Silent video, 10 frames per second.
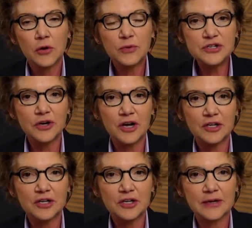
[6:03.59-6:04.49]
We
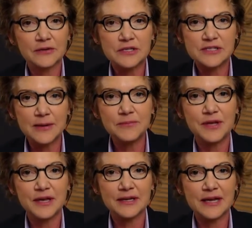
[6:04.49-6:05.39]
talk about the same
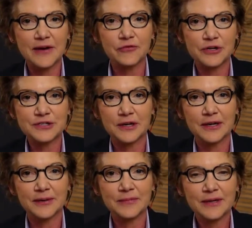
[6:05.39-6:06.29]
thing every
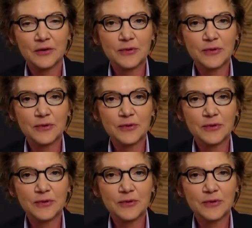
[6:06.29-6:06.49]
time.